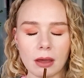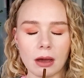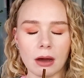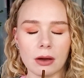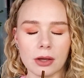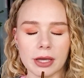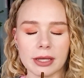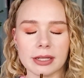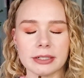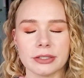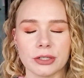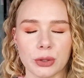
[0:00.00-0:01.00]
Oh yeah,
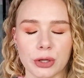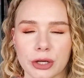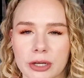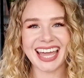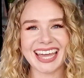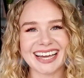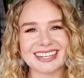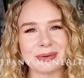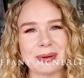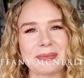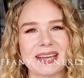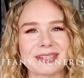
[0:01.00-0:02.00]
that's so good. Hey guys,
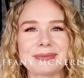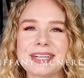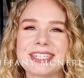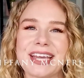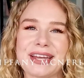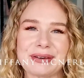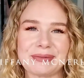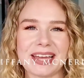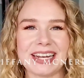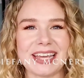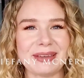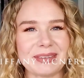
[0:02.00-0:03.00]
welcome back to my channel. My
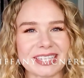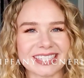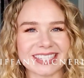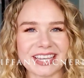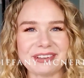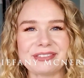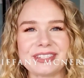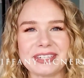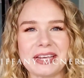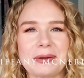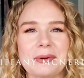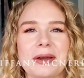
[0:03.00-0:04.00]
name is Tiff.
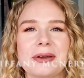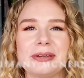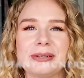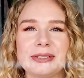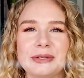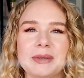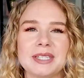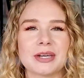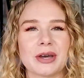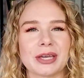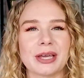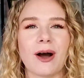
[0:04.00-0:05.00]
Today we're going to be
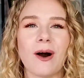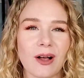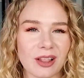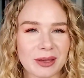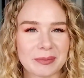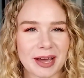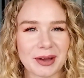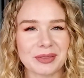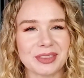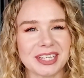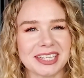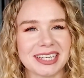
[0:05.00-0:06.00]
talking all about
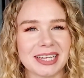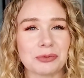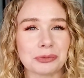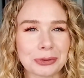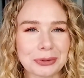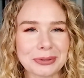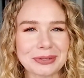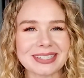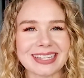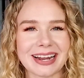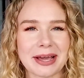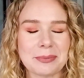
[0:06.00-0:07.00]
the rules
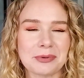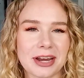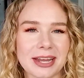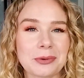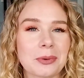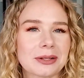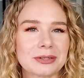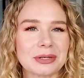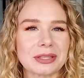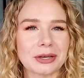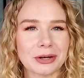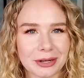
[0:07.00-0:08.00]
that I break while doing
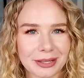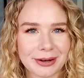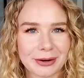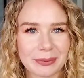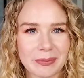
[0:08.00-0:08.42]
the curly girl